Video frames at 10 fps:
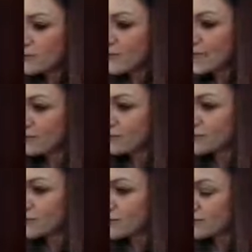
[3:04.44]
we have our
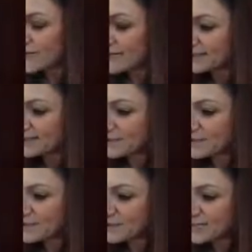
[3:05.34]
two
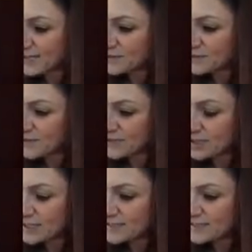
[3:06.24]
x-intercepts, which
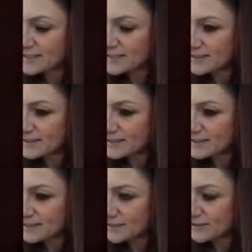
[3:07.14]
is
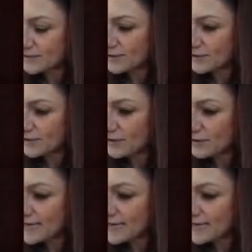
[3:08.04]
0 or